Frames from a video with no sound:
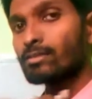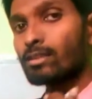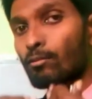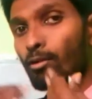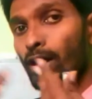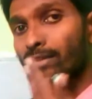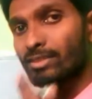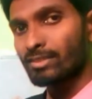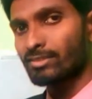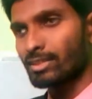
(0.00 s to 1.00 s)
The
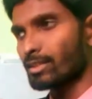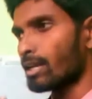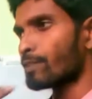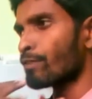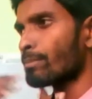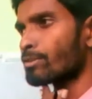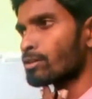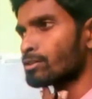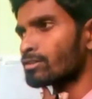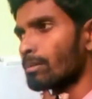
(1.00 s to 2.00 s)
voice is a signal. If I'm
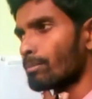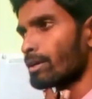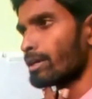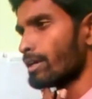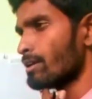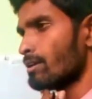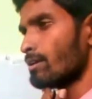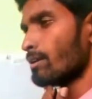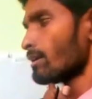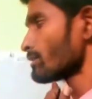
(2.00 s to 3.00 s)
talking to
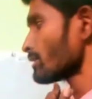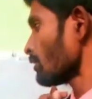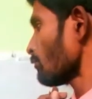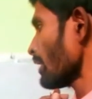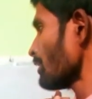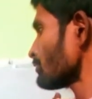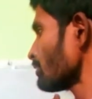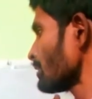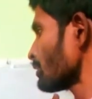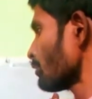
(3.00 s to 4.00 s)
somebody, the waves
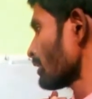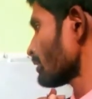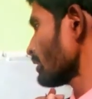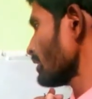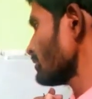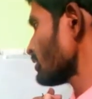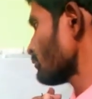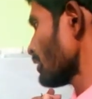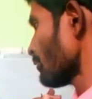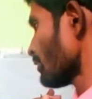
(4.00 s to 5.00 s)
will be going in
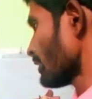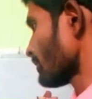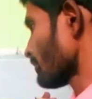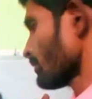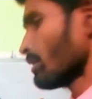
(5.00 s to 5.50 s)
this way only.